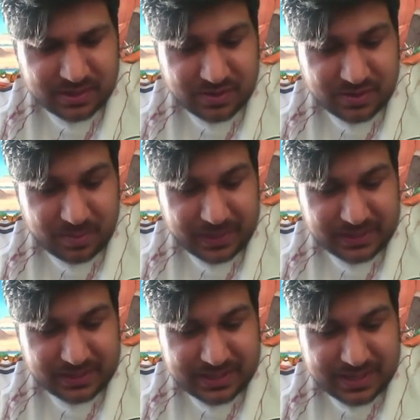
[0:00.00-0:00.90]

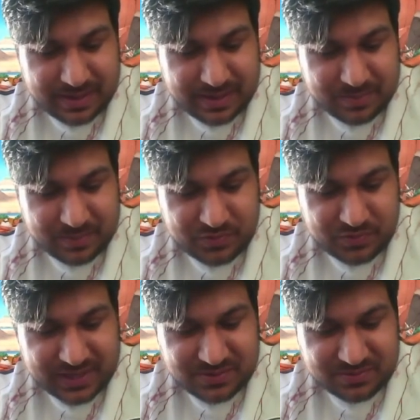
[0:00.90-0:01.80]
Carpe Diem move
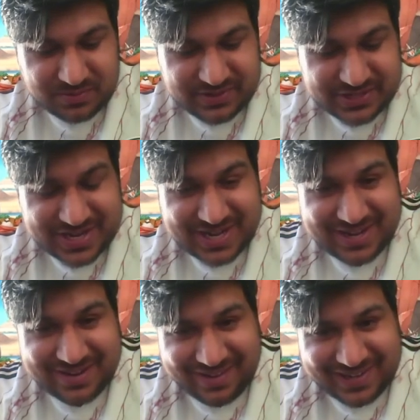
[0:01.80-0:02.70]
gauge refresh
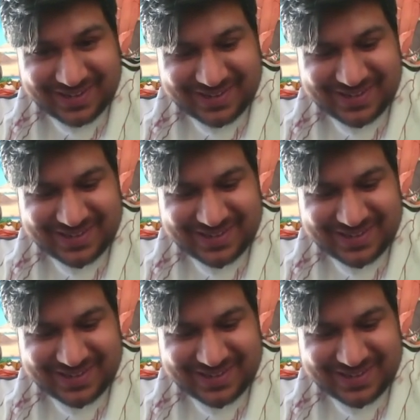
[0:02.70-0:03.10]
9.